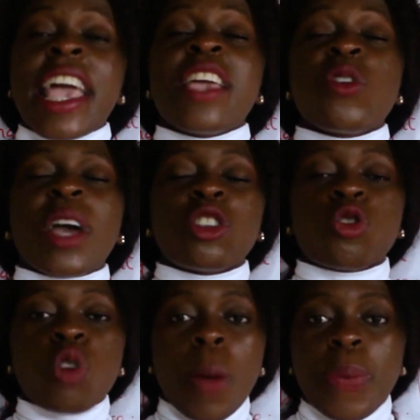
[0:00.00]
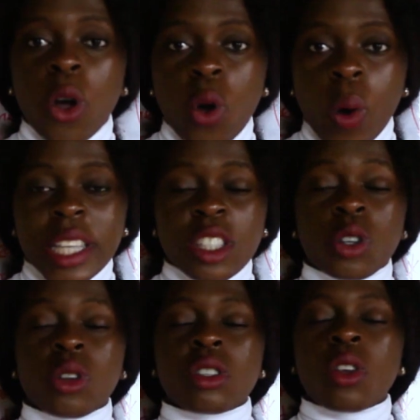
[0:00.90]
And you can drop your
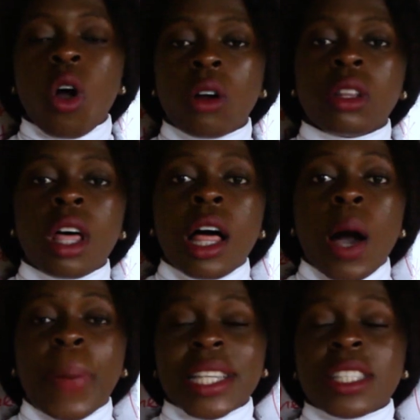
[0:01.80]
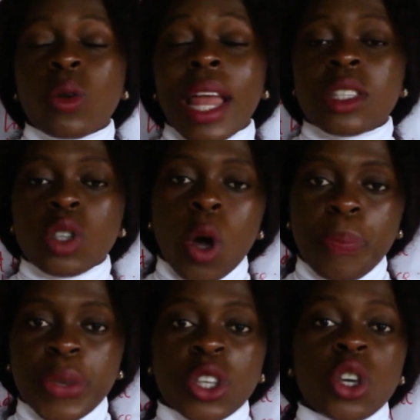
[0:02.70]
questions on a particular
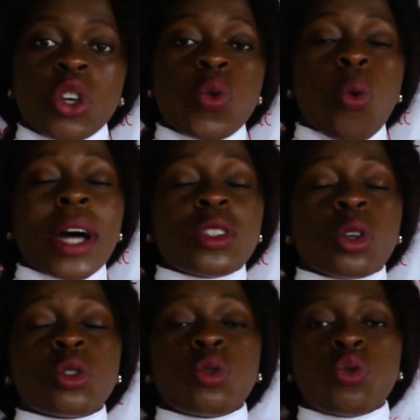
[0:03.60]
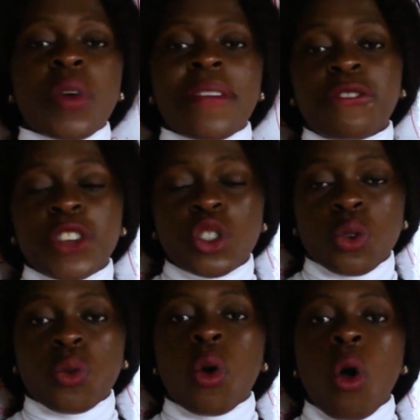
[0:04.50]
topic you want us to do a
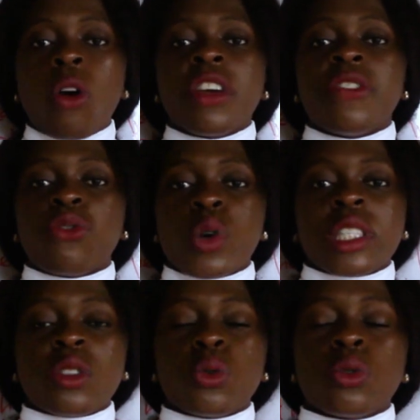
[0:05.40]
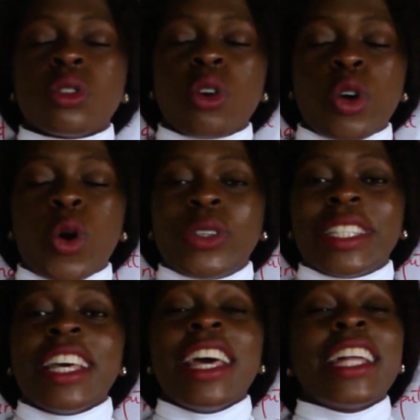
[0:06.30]
video or a voice note
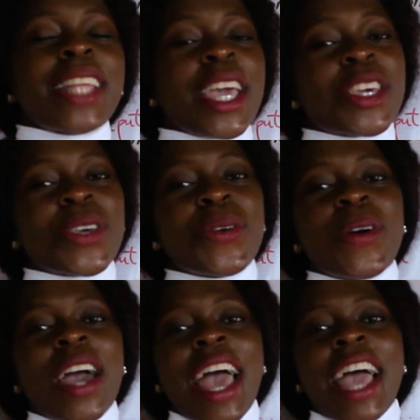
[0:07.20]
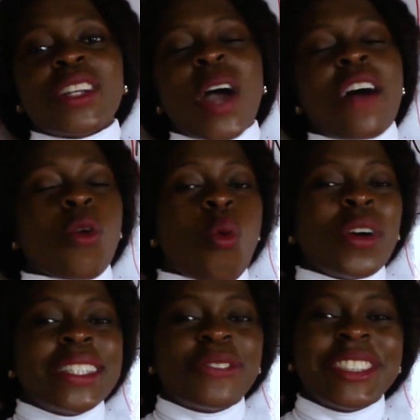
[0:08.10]
on. Thank you, and do have a
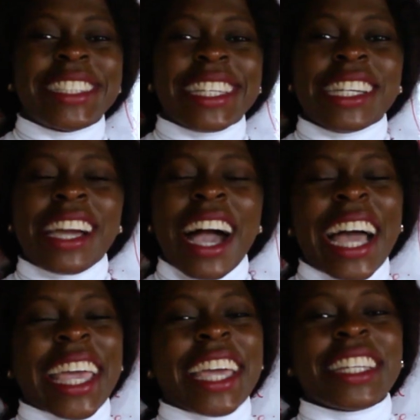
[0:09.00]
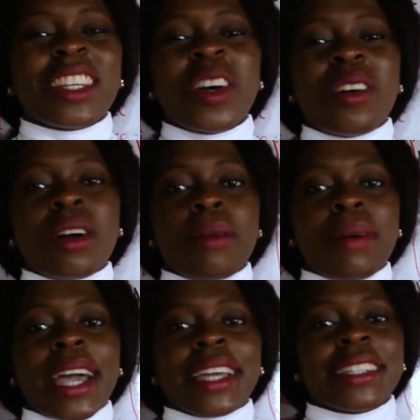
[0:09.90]
wonderful day ahead.
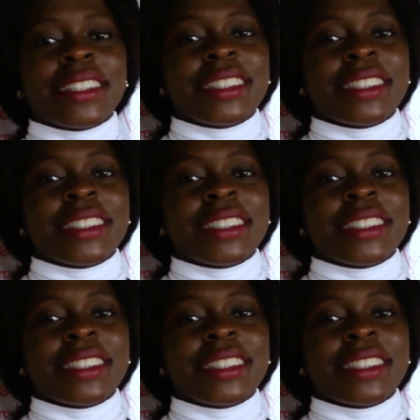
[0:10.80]
Bye.